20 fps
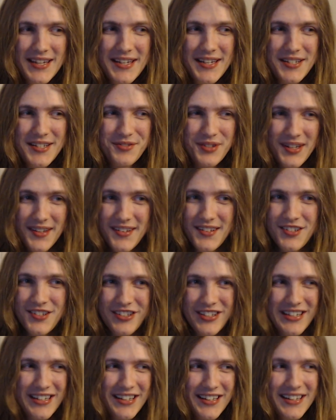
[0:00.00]

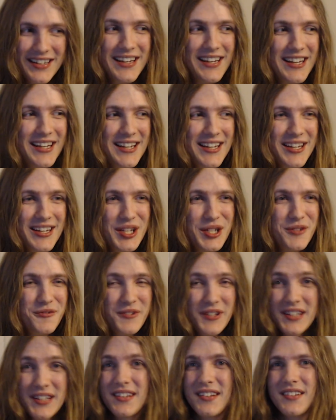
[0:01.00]
transitioning
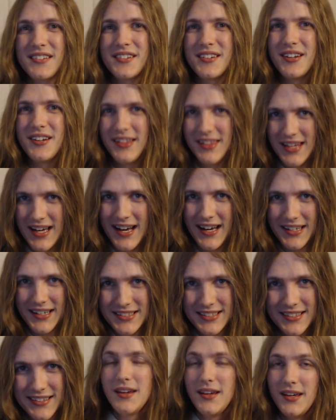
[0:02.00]
fixes a lot.
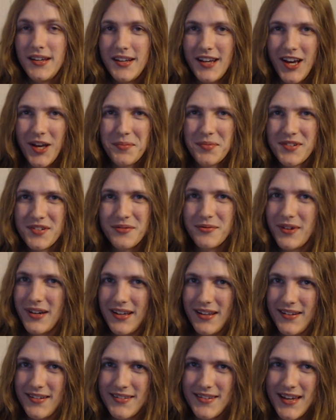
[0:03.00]
It helps in
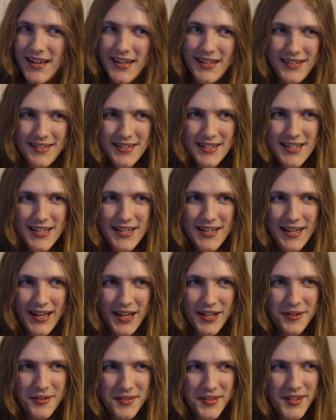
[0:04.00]
ways that I
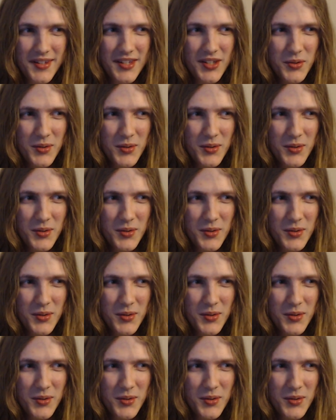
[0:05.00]
don't think you